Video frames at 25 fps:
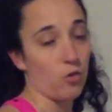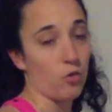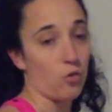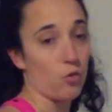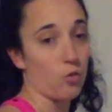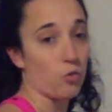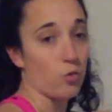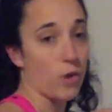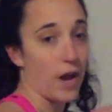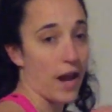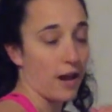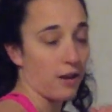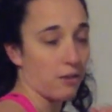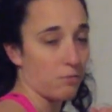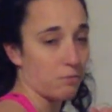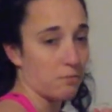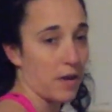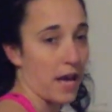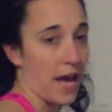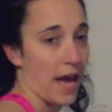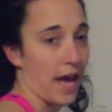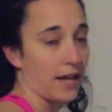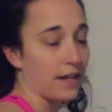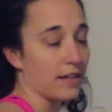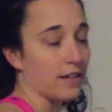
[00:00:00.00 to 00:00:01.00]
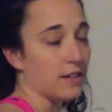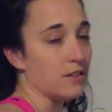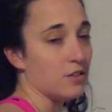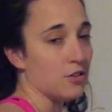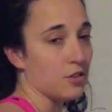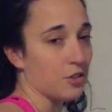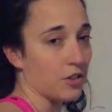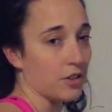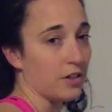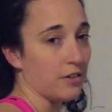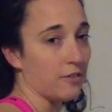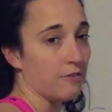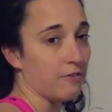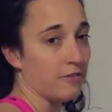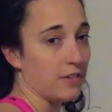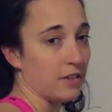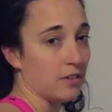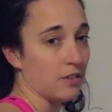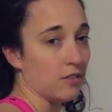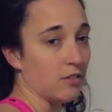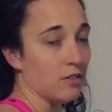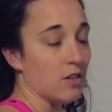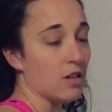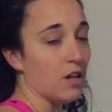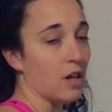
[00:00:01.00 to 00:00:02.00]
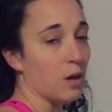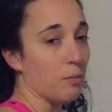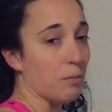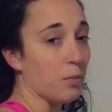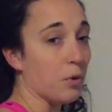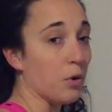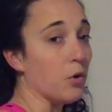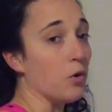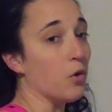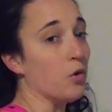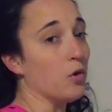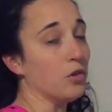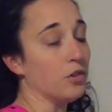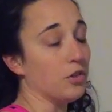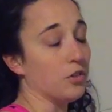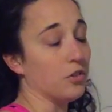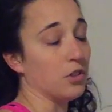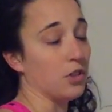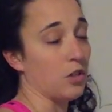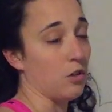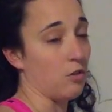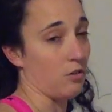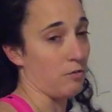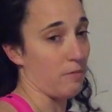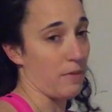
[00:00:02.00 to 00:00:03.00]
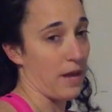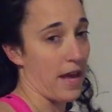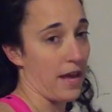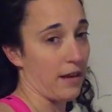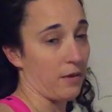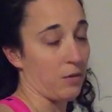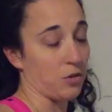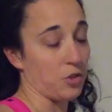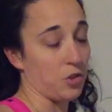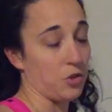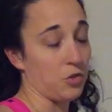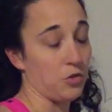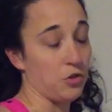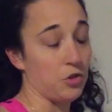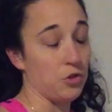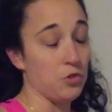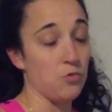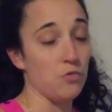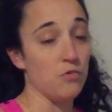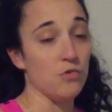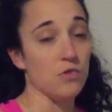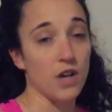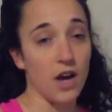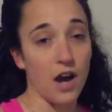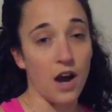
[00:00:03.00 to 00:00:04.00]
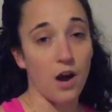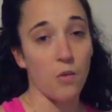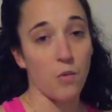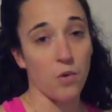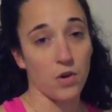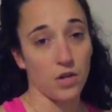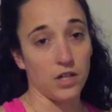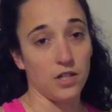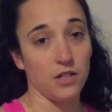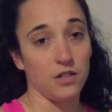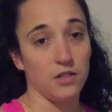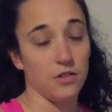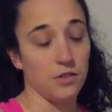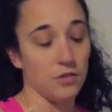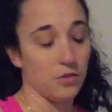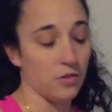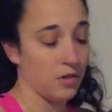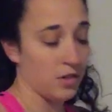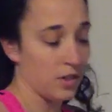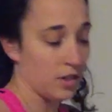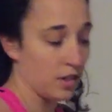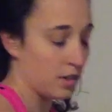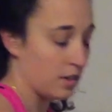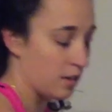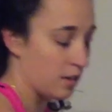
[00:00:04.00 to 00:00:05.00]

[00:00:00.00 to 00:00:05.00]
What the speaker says: a round back is you're going to feel a pull in your lower back, which you do not want to do.